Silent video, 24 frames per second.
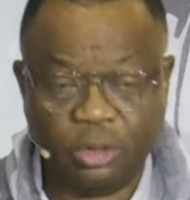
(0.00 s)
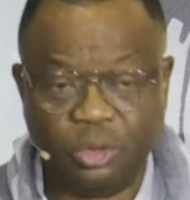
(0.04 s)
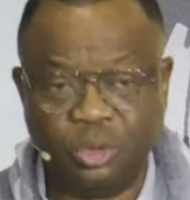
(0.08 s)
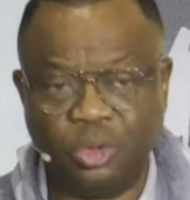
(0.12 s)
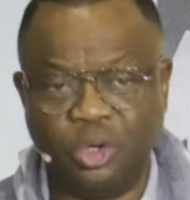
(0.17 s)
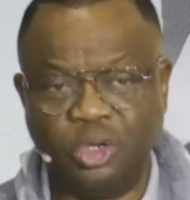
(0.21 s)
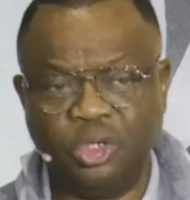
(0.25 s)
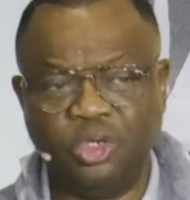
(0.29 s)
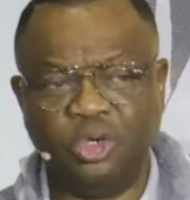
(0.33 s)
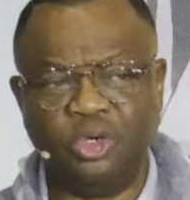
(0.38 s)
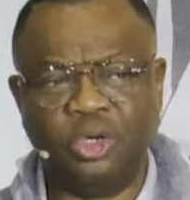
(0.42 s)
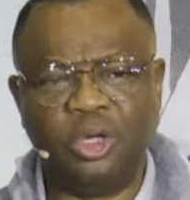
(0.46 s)
You
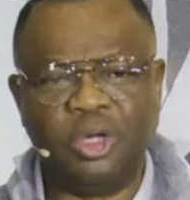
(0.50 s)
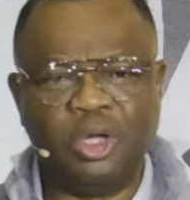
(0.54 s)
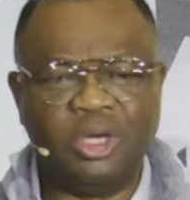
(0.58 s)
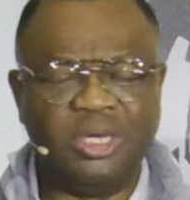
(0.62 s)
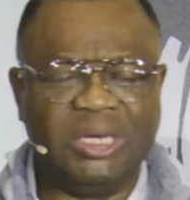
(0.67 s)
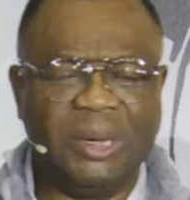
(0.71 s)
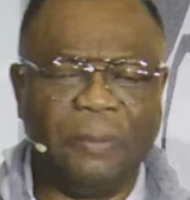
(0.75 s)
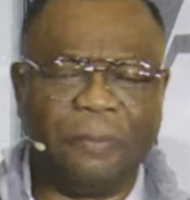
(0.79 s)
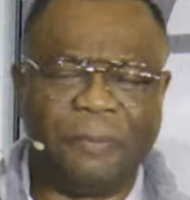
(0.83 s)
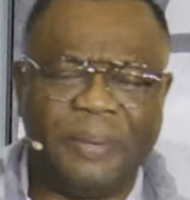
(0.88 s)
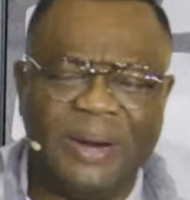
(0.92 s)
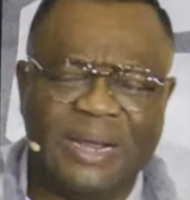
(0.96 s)
know, you,
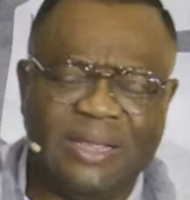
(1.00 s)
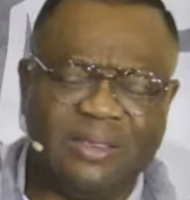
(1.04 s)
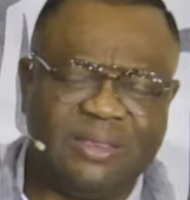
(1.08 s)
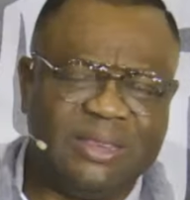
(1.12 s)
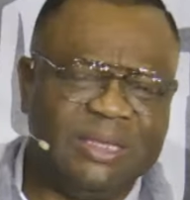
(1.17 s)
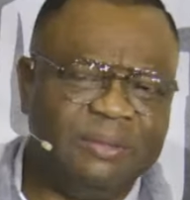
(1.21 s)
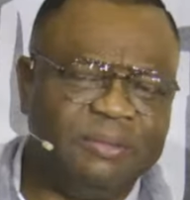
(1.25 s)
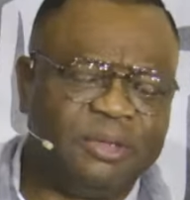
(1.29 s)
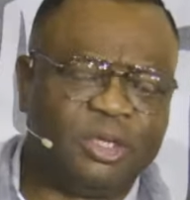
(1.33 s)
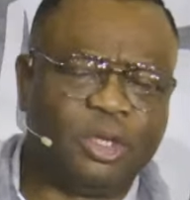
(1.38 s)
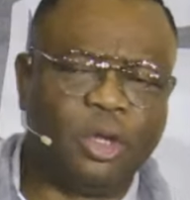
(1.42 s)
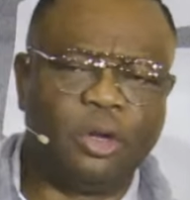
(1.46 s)

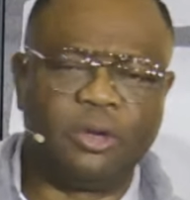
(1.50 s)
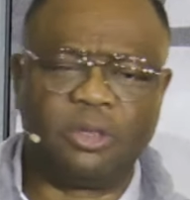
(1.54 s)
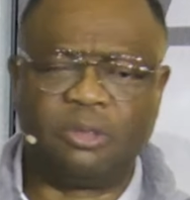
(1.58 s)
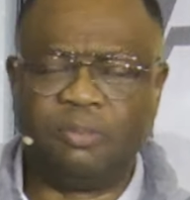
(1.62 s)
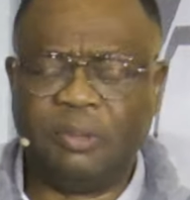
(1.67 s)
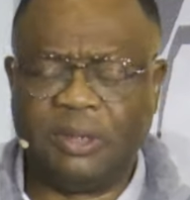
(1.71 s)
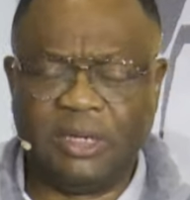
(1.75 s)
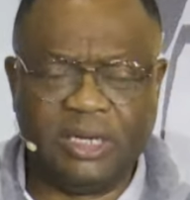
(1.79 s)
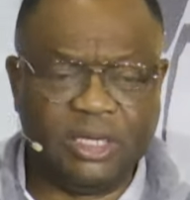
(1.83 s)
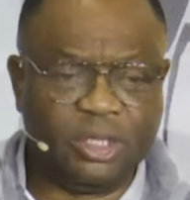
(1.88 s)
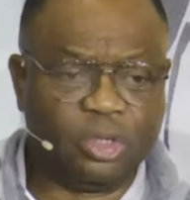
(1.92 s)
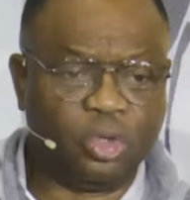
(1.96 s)
depressive
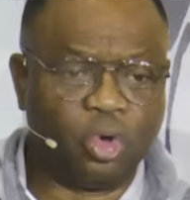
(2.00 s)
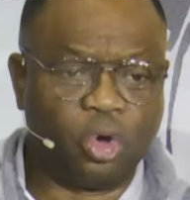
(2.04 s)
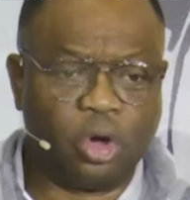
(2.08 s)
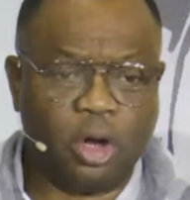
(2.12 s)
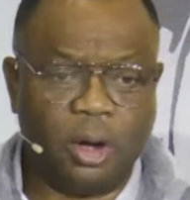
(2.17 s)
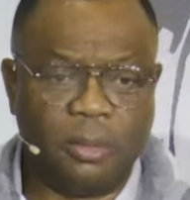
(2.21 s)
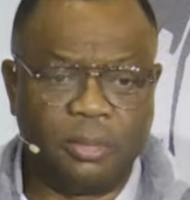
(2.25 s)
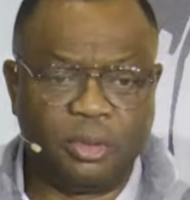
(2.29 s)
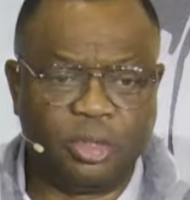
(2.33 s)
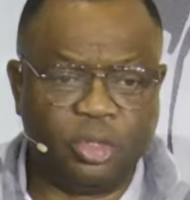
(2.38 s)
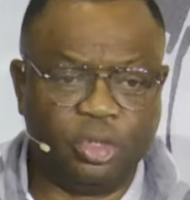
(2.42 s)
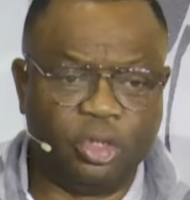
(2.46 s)
thoughts begin to
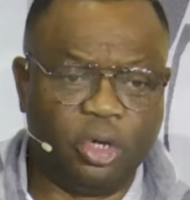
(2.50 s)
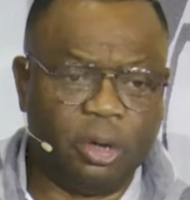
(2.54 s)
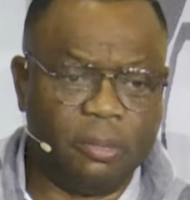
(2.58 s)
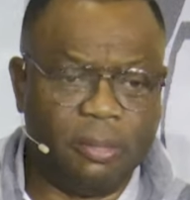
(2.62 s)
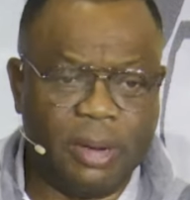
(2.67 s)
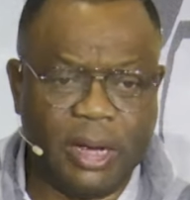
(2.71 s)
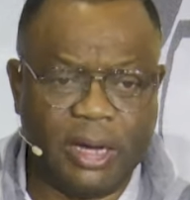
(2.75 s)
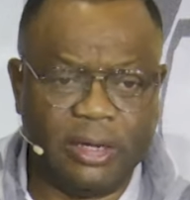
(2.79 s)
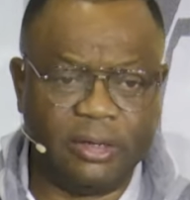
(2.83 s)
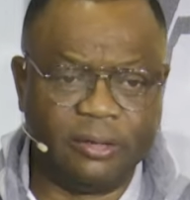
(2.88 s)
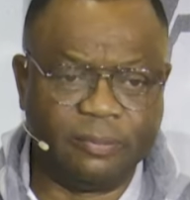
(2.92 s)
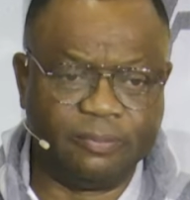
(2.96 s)
come to your
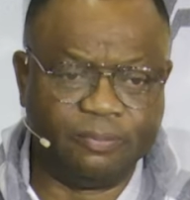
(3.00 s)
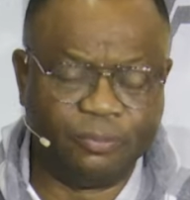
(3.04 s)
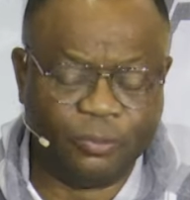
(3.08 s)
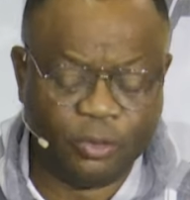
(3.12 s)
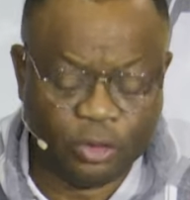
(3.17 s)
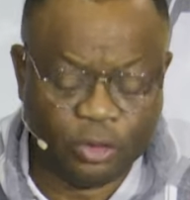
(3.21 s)
mind,